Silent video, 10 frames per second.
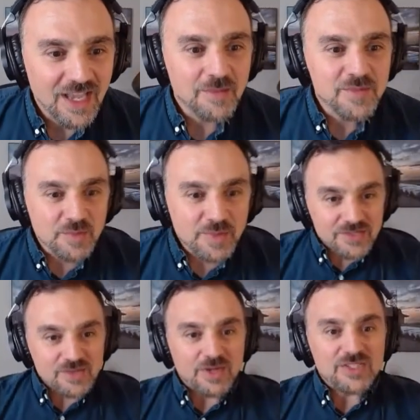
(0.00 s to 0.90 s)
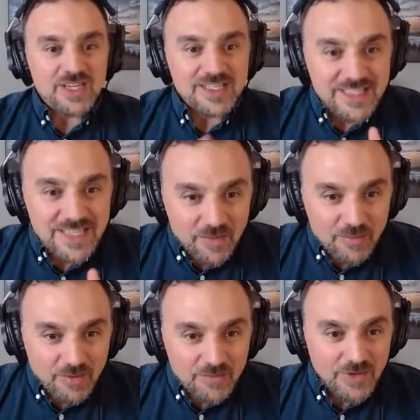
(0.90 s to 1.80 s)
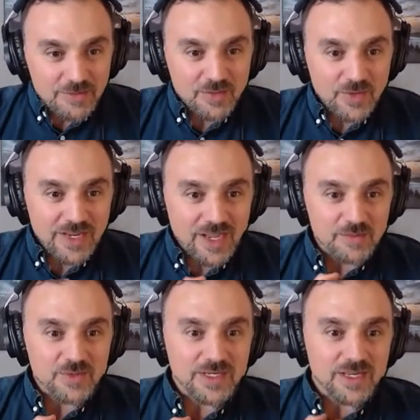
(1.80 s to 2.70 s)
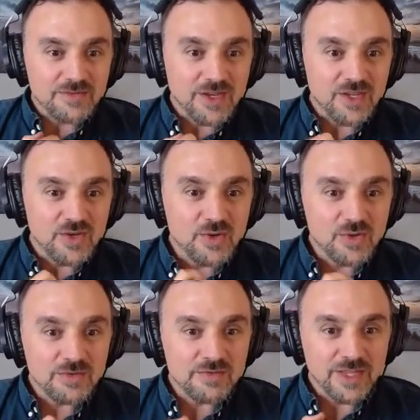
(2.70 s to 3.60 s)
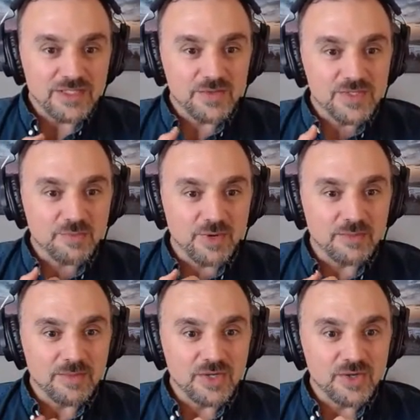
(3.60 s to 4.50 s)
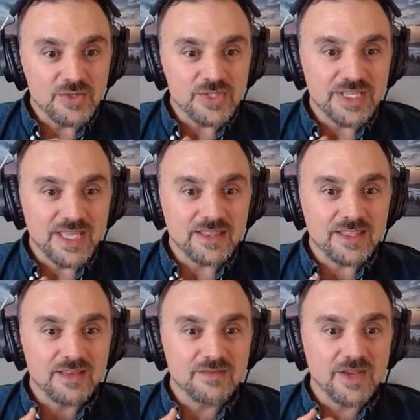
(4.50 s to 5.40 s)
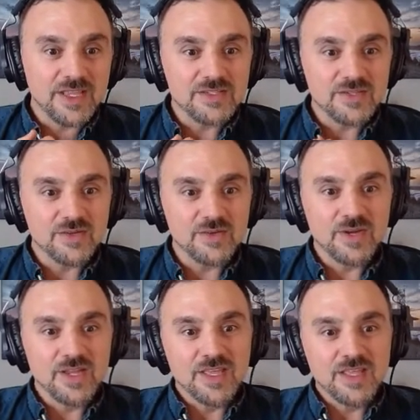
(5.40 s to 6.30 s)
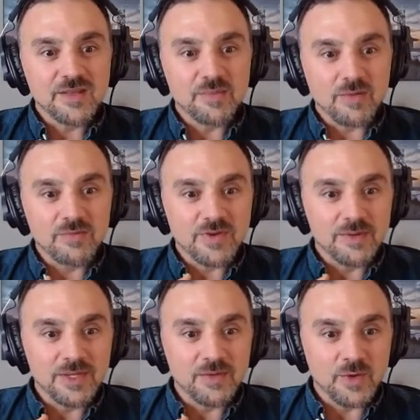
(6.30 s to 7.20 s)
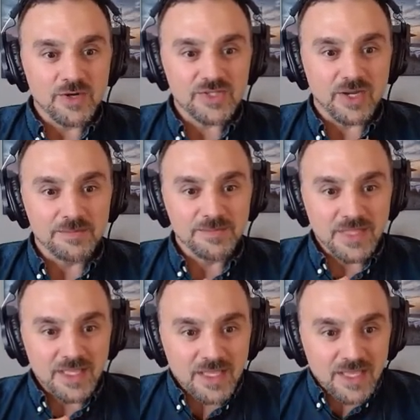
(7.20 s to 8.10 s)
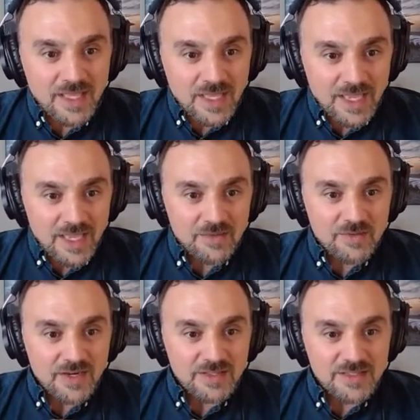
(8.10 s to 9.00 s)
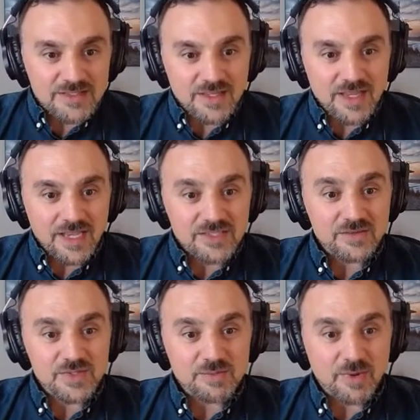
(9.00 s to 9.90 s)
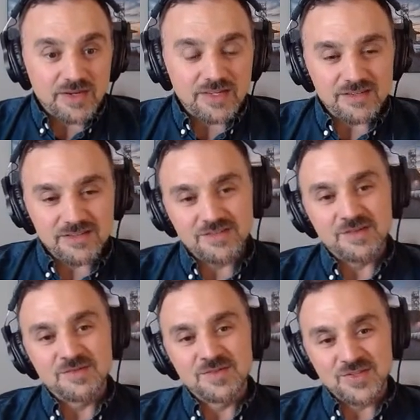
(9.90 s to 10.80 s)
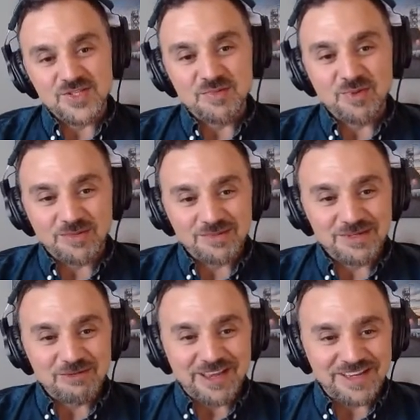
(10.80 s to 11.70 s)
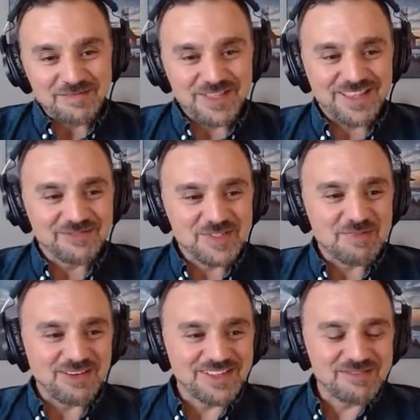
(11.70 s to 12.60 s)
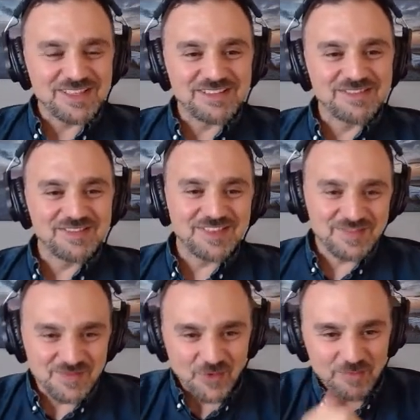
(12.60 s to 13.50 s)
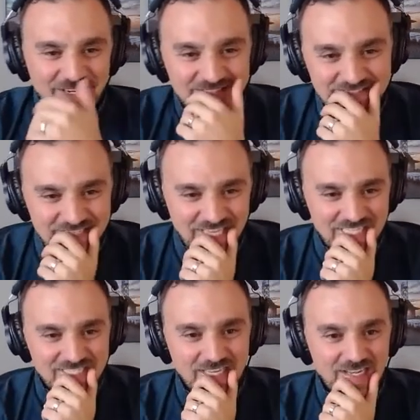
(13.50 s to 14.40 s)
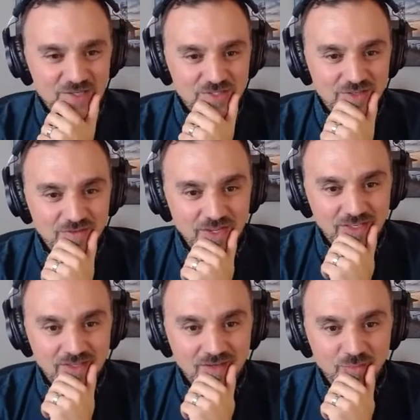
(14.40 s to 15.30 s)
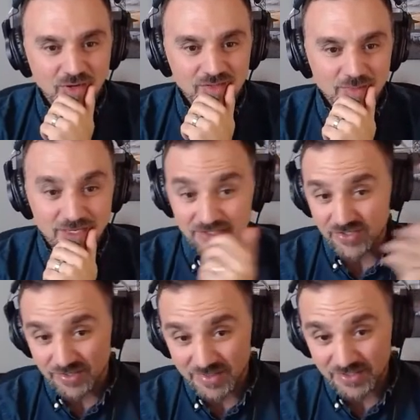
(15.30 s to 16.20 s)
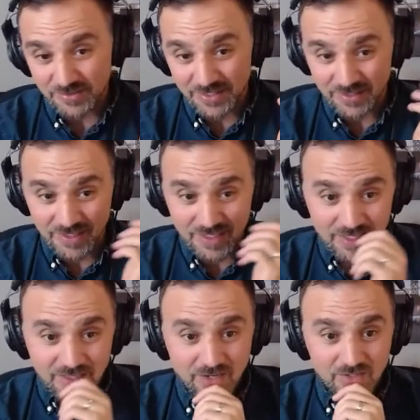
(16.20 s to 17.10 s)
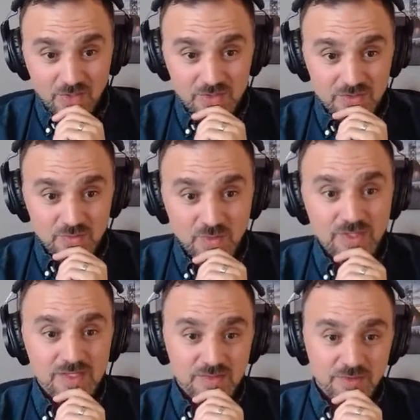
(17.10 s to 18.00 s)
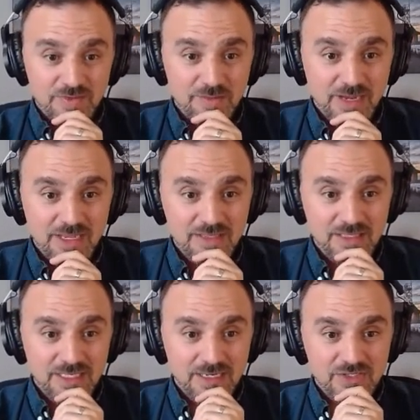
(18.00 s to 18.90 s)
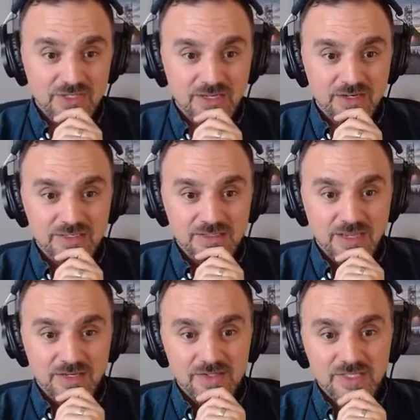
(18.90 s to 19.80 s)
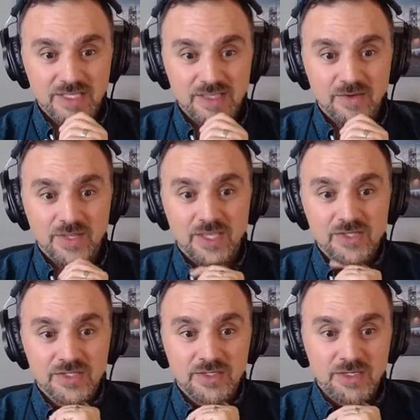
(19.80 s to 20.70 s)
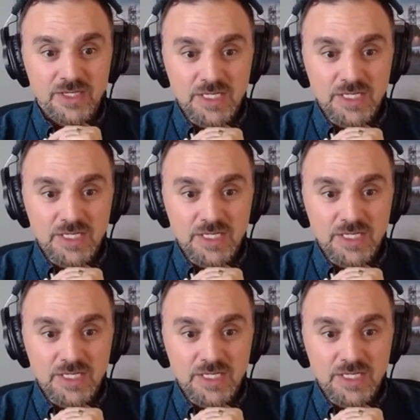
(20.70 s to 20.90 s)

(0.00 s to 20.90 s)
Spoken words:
So Peter's question: I see how problem framing would help to identify who to invite to a sprint, but who should get the invite to the problem framing workshop? And we've got Alyssa actually responded. So she probably waited, but then responded within 4 minutes and said, I usually invite the product manager, I'm assuming. They are close with customer feedback, the lead engineer, designers, and the occasion